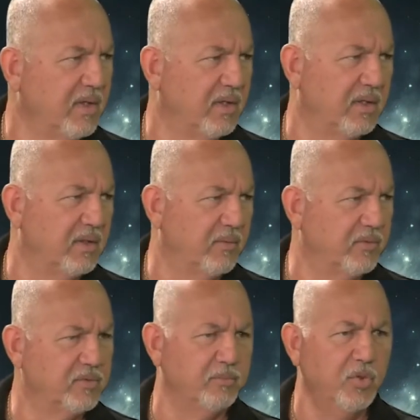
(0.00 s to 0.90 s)
uh,
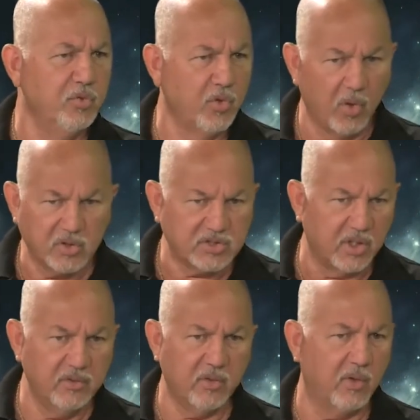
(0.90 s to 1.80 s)
moon dogs,
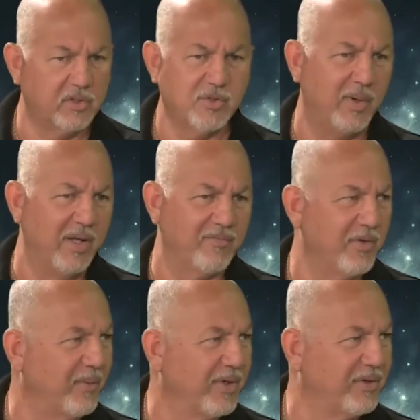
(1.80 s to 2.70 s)
sun dogs, whatever
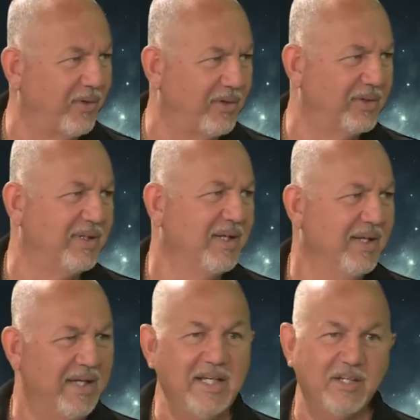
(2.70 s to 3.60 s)
you want to call it,
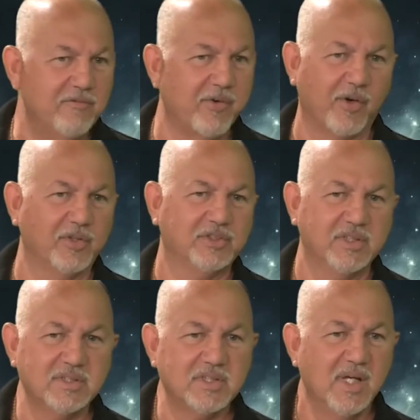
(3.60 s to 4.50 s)
heat
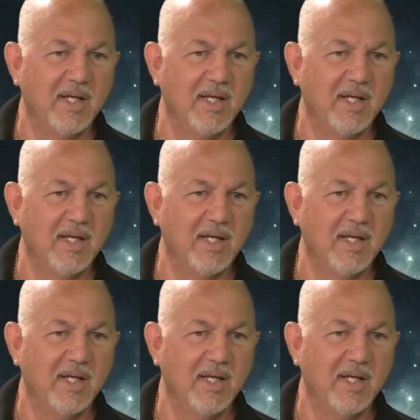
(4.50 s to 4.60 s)
inversions,